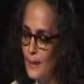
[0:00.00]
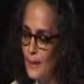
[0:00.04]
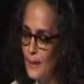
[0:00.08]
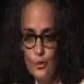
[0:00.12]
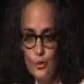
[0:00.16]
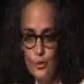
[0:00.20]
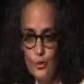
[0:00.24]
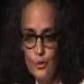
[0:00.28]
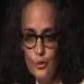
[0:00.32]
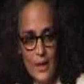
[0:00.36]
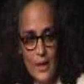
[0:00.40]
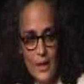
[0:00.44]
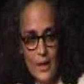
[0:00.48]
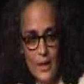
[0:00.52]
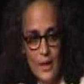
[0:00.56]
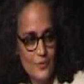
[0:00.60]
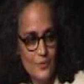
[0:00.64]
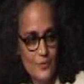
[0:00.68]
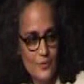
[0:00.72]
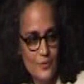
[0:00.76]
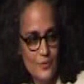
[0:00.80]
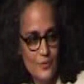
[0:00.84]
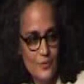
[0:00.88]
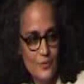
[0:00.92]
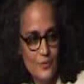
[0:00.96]
in
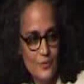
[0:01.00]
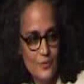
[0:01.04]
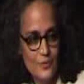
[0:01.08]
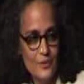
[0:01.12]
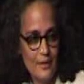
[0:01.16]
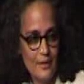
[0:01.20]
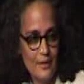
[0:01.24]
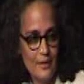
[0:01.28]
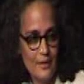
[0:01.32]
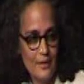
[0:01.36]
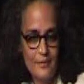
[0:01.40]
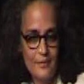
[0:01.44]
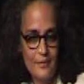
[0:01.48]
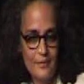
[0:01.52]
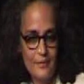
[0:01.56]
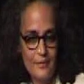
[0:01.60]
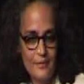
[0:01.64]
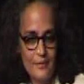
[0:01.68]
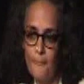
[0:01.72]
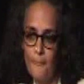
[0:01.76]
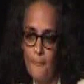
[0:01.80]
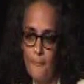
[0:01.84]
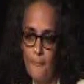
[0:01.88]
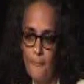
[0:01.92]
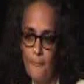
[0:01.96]
2005.
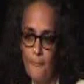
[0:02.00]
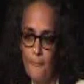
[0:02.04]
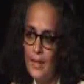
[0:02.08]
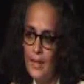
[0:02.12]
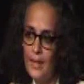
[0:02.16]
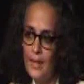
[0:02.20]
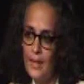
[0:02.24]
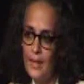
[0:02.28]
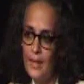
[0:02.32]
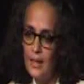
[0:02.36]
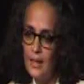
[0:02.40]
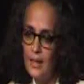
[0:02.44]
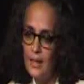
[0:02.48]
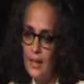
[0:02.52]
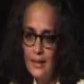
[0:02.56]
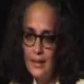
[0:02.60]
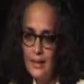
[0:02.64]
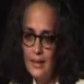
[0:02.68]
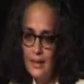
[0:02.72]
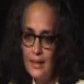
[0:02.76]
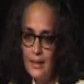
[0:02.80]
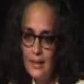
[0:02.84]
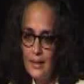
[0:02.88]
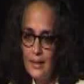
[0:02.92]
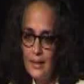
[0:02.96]

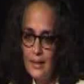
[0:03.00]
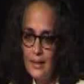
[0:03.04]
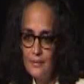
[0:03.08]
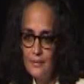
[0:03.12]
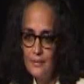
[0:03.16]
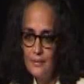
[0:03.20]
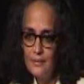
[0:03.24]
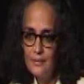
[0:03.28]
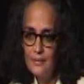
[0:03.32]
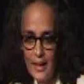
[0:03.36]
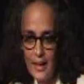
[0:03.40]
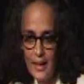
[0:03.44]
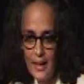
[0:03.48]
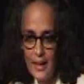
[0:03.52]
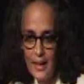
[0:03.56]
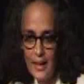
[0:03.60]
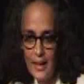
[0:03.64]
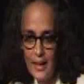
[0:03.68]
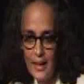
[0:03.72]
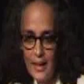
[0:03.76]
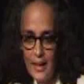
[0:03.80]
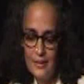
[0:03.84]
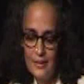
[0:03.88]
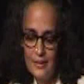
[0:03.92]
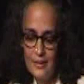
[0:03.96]

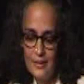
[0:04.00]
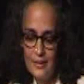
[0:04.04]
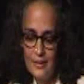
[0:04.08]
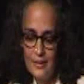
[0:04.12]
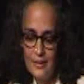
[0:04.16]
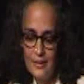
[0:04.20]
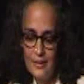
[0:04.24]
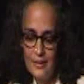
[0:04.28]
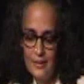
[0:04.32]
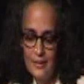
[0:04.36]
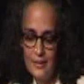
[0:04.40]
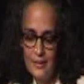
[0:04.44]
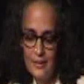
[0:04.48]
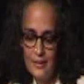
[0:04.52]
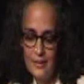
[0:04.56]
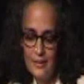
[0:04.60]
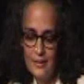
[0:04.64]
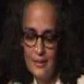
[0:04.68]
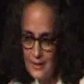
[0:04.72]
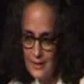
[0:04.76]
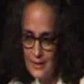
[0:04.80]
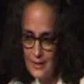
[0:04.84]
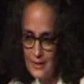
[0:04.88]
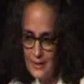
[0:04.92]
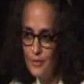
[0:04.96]
at
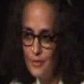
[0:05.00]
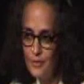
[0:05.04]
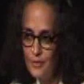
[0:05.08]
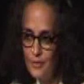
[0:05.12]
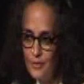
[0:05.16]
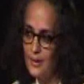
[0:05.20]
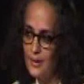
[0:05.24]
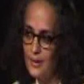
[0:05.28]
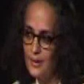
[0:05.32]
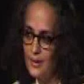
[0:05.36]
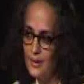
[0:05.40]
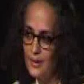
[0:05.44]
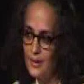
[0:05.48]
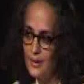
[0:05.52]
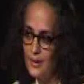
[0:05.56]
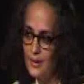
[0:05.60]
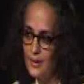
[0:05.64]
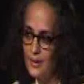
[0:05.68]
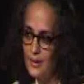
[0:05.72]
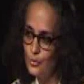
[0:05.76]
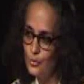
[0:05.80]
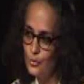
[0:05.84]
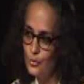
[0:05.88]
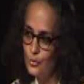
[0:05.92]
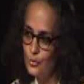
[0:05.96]
the same time
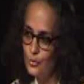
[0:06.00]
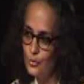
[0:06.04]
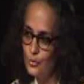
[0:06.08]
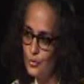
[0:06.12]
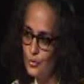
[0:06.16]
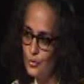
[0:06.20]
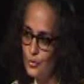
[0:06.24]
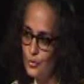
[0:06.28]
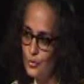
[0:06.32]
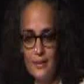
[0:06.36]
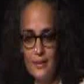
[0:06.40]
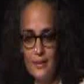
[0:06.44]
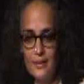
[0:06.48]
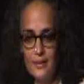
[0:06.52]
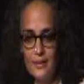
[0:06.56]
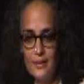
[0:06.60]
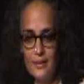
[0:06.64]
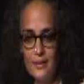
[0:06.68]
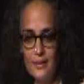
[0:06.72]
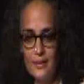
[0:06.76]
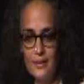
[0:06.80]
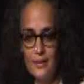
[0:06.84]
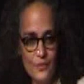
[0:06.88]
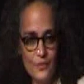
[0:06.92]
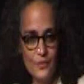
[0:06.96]
that those
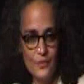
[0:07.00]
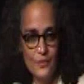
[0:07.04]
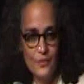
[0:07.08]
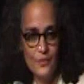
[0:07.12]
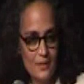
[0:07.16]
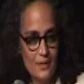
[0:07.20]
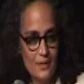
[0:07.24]
memorandums of